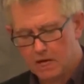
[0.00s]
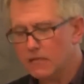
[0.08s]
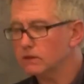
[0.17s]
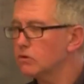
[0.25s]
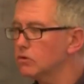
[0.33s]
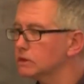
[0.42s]

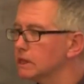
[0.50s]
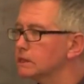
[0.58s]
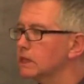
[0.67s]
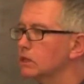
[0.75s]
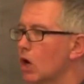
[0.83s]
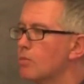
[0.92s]
And of course, this
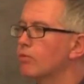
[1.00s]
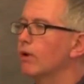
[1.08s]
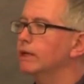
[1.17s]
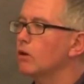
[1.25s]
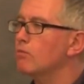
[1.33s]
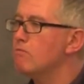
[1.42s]
can
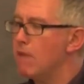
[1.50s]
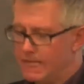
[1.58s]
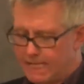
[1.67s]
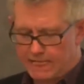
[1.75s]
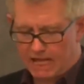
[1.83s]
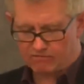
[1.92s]
operate on
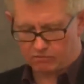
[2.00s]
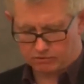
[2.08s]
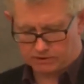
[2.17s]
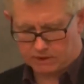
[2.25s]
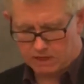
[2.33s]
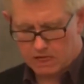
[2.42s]
many
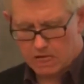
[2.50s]
levels.